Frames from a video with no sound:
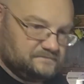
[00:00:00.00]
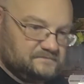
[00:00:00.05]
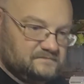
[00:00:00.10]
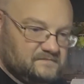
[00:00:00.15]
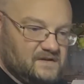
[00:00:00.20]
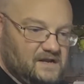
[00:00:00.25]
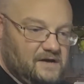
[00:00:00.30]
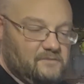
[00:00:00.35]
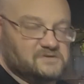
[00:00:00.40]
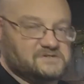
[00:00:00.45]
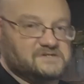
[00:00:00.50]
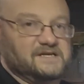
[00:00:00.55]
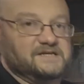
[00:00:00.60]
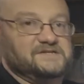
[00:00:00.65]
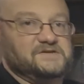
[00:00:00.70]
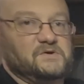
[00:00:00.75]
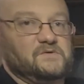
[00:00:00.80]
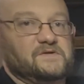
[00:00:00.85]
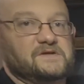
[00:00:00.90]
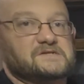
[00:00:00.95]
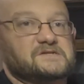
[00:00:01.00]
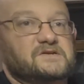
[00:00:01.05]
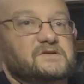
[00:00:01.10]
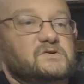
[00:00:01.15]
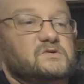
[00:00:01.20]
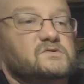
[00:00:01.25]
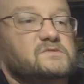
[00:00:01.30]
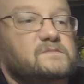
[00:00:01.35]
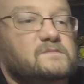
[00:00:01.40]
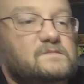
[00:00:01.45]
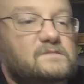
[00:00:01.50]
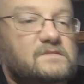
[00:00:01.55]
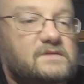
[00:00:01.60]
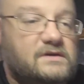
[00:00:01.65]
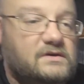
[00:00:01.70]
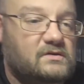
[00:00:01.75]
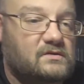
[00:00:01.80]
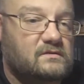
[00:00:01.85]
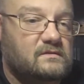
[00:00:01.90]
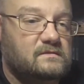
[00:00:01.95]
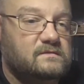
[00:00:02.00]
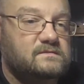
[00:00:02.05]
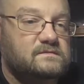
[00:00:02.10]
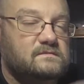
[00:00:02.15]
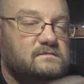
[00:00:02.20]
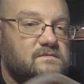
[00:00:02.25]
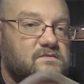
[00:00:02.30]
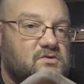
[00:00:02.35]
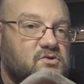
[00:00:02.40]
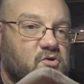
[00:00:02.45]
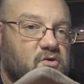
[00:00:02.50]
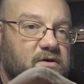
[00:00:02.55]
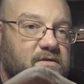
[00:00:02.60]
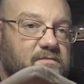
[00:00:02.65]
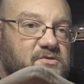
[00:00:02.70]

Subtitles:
I will say too, this little trim